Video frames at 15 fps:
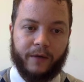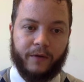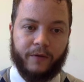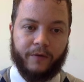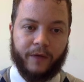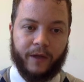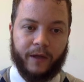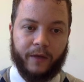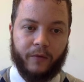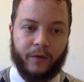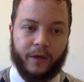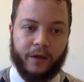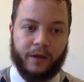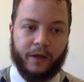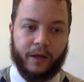So if I click
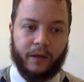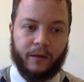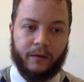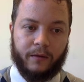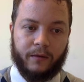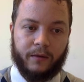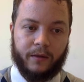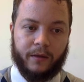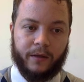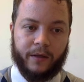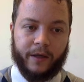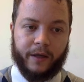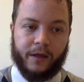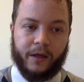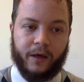run cell,
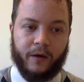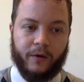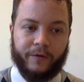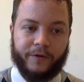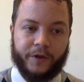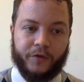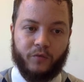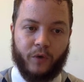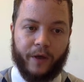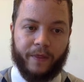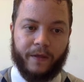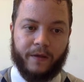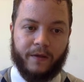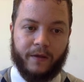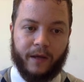I can see, oh, I've just run
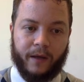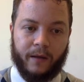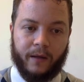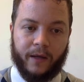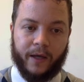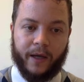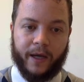this cell.